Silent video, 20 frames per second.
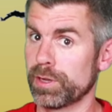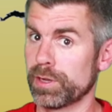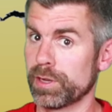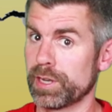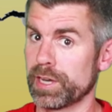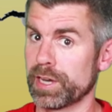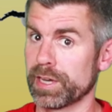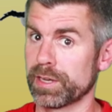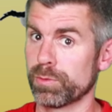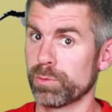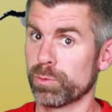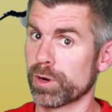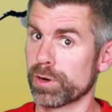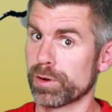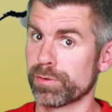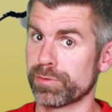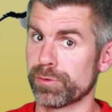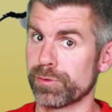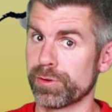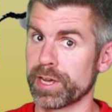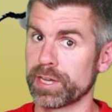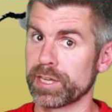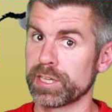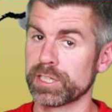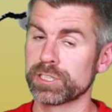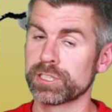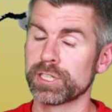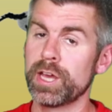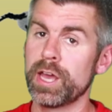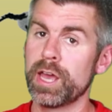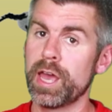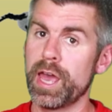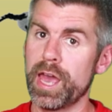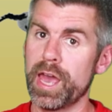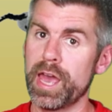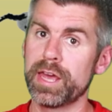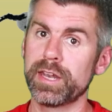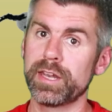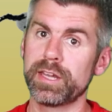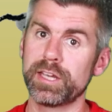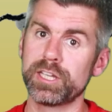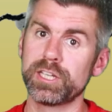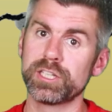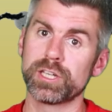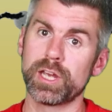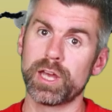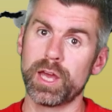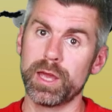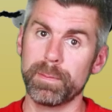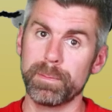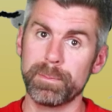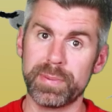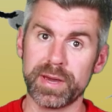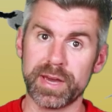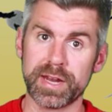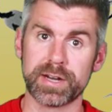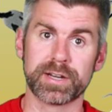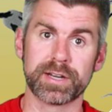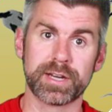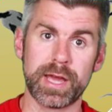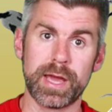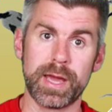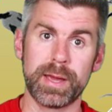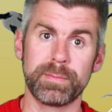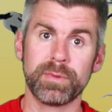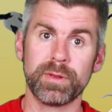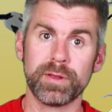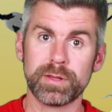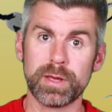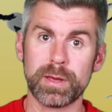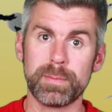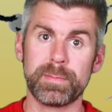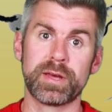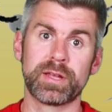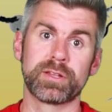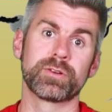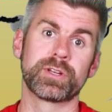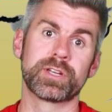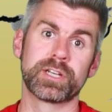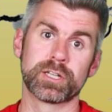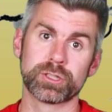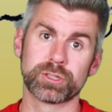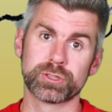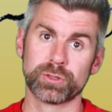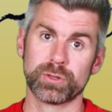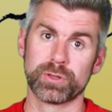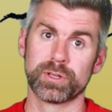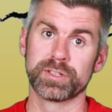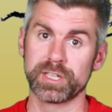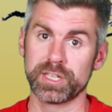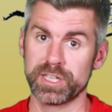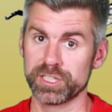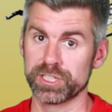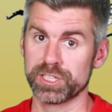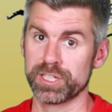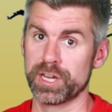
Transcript: Like War of Arrakis, and is a better game than Metal Gear Solid is